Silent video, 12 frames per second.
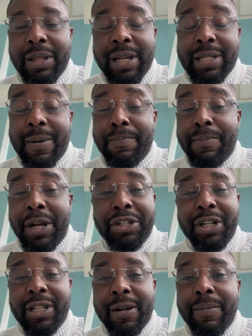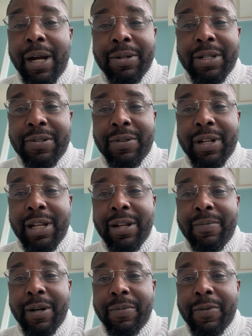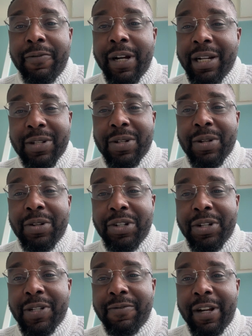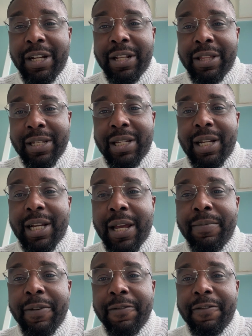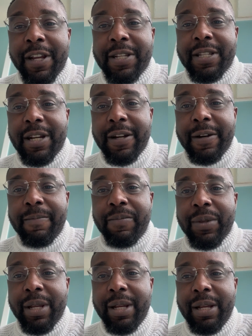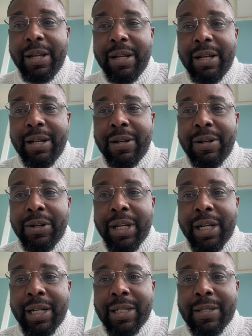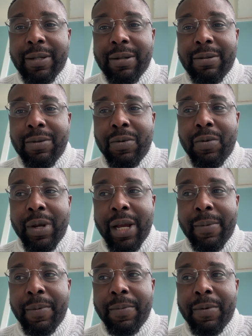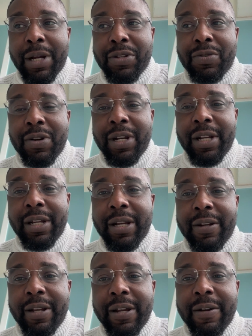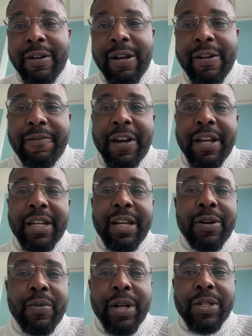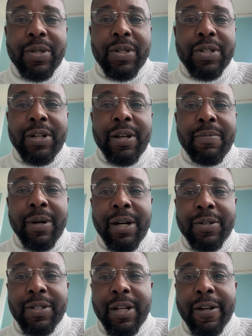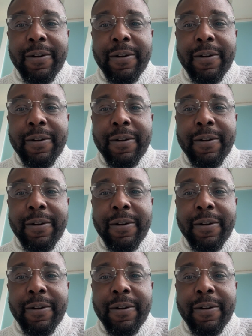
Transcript: things I'm passionate about is really about providing solutions, finding things that can be fixed, looking at where people are struggling and finding a way to sort them out